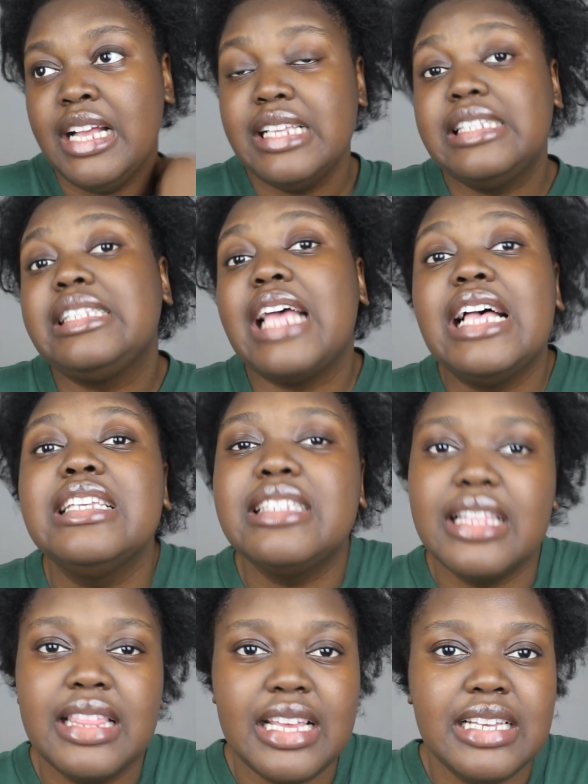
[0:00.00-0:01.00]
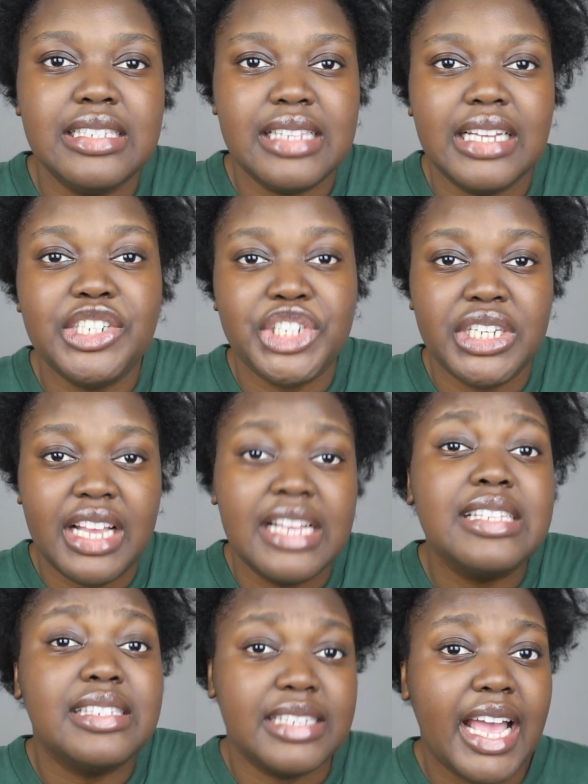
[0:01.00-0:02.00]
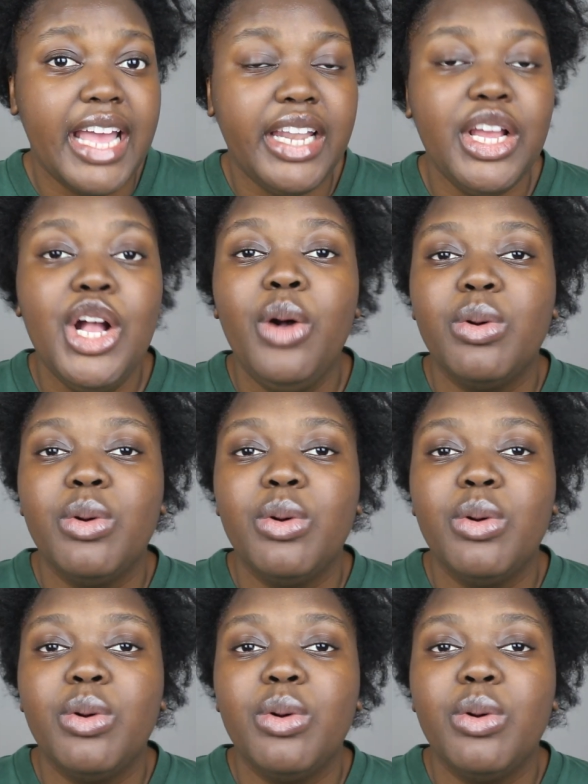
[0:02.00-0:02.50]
says the things that she has said